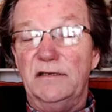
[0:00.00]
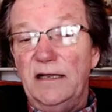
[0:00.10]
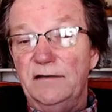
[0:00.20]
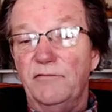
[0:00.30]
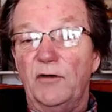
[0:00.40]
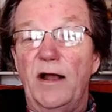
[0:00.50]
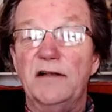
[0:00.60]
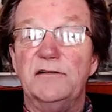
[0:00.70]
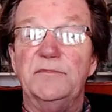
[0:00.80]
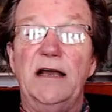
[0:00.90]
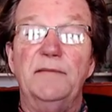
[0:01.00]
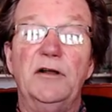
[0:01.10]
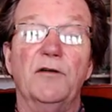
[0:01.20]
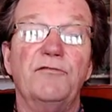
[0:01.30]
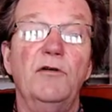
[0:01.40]
it requires some time
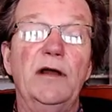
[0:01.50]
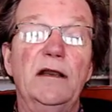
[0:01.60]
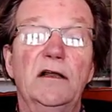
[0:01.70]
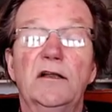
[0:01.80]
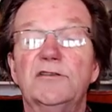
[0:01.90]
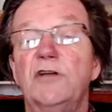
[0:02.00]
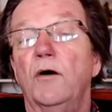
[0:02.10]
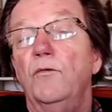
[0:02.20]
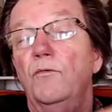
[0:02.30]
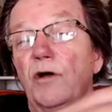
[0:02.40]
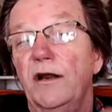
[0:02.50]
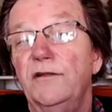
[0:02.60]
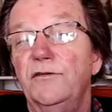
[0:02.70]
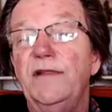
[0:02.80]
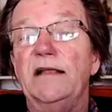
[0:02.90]
to go through it. So we're going
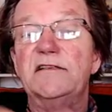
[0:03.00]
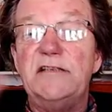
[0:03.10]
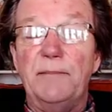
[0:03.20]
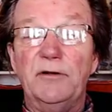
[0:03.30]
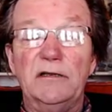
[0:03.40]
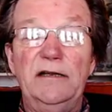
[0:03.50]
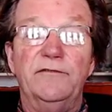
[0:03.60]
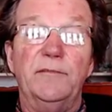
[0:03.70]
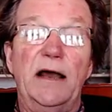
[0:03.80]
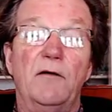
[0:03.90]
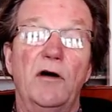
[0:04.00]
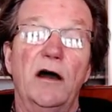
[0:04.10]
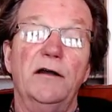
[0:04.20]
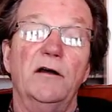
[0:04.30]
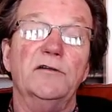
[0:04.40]
to do that separately from now
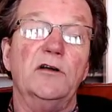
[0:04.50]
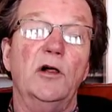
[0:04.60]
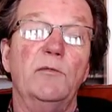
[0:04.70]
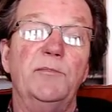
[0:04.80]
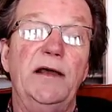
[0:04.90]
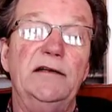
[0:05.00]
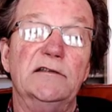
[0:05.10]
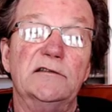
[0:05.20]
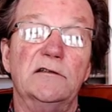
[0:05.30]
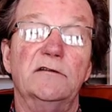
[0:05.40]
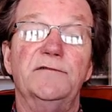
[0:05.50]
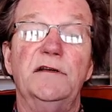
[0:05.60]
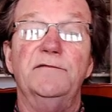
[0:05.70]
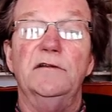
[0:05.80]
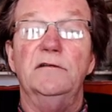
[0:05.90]
on the global pages. So
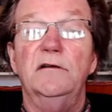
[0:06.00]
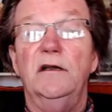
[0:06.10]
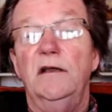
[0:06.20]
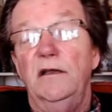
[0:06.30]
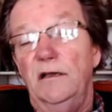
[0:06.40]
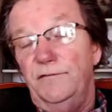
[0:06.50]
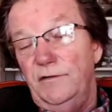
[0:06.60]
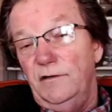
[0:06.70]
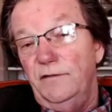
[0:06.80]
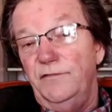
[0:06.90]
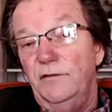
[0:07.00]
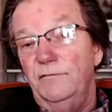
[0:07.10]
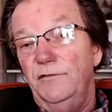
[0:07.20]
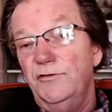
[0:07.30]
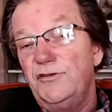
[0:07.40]
if
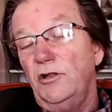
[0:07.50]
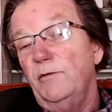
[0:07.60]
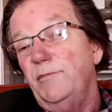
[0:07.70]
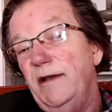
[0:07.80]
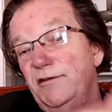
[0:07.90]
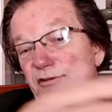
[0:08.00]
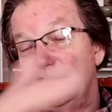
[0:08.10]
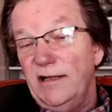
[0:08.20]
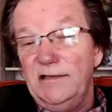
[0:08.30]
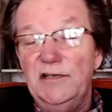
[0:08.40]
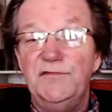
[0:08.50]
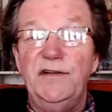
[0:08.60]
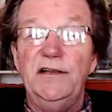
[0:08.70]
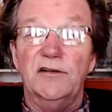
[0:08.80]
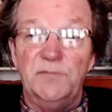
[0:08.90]
you use the global page and you like these
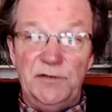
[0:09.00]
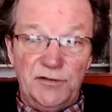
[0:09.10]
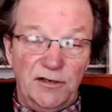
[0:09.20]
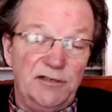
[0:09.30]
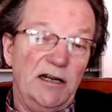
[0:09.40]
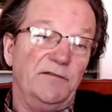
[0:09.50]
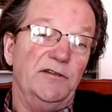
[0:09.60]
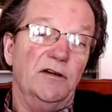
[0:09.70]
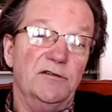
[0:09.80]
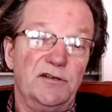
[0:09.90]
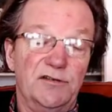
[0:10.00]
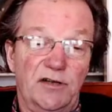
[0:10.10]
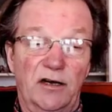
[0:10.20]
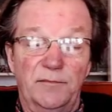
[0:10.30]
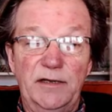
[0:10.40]
videos, be sure to check for those,
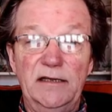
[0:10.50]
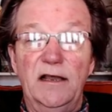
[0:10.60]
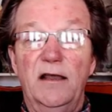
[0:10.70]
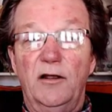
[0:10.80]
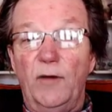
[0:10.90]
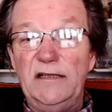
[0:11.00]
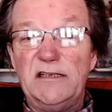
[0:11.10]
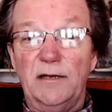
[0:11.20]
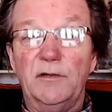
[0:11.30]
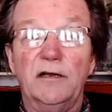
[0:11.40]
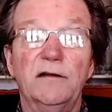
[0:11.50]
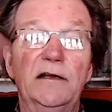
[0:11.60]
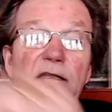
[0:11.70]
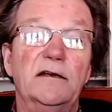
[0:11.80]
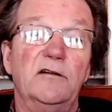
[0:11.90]
because they're going to be quite similar
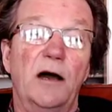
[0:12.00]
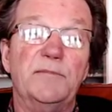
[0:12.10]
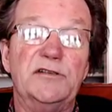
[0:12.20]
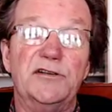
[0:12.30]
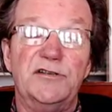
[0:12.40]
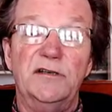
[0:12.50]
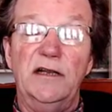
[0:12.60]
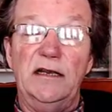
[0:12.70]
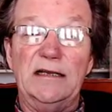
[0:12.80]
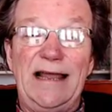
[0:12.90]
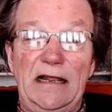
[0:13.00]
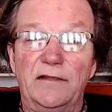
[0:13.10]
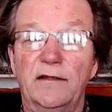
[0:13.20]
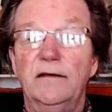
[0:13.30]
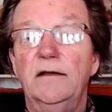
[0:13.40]
in composition and
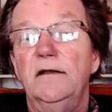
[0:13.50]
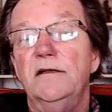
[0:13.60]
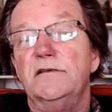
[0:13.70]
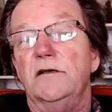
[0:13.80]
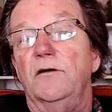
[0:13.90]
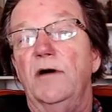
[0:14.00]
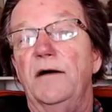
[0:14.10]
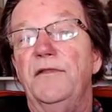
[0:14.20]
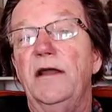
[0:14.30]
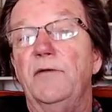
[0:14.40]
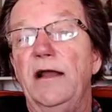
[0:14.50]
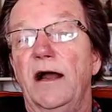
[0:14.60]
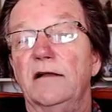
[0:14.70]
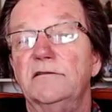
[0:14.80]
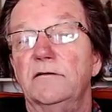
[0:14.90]
length. So there we
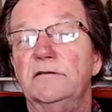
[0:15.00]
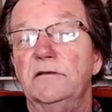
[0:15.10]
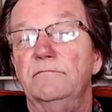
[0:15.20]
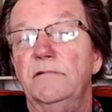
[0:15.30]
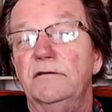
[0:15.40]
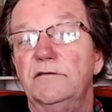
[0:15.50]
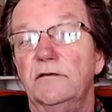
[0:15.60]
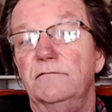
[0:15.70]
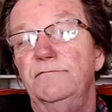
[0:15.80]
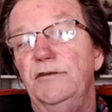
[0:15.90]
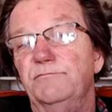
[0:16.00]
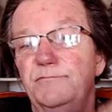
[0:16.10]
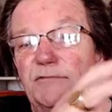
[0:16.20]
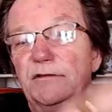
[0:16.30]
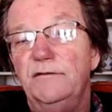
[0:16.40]
are. So
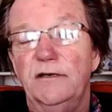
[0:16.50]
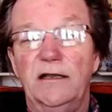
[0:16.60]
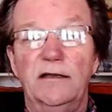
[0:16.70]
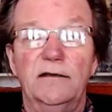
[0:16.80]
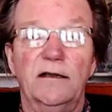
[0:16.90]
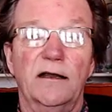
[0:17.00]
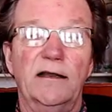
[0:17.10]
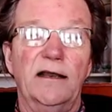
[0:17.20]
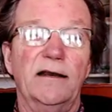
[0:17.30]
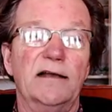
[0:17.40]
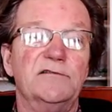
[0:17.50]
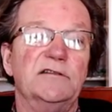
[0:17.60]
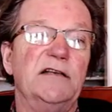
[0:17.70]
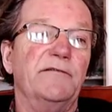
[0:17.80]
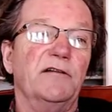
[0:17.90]
you're going to get an extra
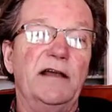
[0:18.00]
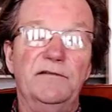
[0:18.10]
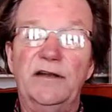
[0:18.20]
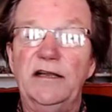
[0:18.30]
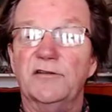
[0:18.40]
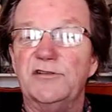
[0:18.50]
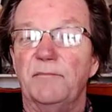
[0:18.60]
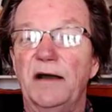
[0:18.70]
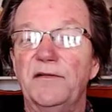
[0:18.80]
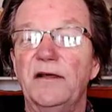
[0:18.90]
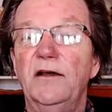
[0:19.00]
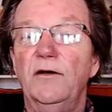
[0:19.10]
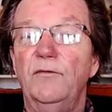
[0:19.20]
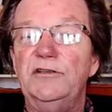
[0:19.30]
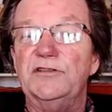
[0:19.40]
7 or 8 videos a month,
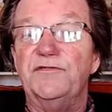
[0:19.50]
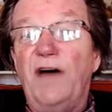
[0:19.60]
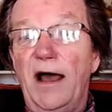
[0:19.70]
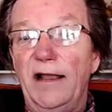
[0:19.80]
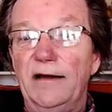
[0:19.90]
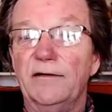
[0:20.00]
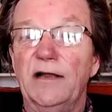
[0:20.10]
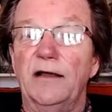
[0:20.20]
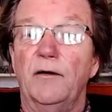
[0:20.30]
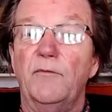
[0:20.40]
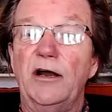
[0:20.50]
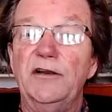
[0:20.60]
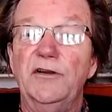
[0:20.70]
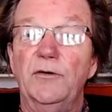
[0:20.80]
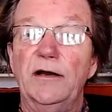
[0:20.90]
which is fine. I want
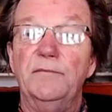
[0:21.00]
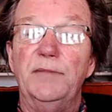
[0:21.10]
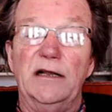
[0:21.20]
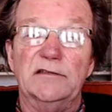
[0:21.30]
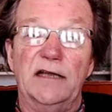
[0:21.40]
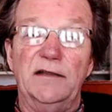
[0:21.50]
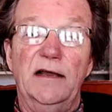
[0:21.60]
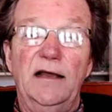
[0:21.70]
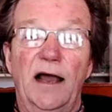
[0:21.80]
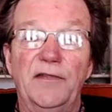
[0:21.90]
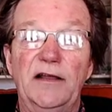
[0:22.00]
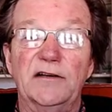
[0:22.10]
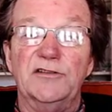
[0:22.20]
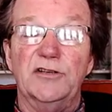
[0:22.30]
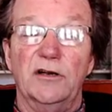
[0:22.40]
to do it because I think
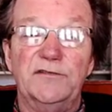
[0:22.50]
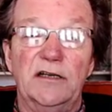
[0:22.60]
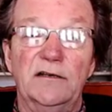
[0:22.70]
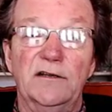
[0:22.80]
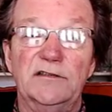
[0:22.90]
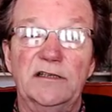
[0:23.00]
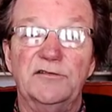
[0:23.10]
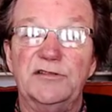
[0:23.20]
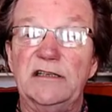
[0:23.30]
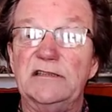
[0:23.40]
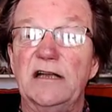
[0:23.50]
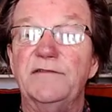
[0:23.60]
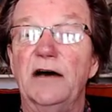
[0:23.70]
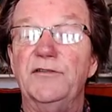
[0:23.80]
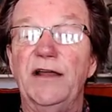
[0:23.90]
it deserves it, and there's interesting
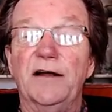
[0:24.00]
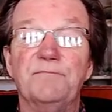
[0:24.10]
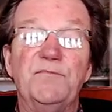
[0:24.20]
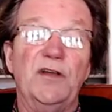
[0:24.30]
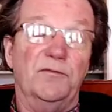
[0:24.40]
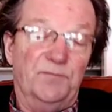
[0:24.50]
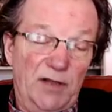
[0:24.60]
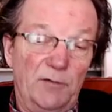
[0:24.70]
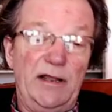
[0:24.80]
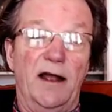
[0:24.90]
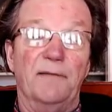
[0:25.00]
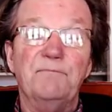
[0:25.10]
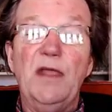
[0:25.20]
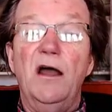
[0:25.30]
stuff out there. So there we are.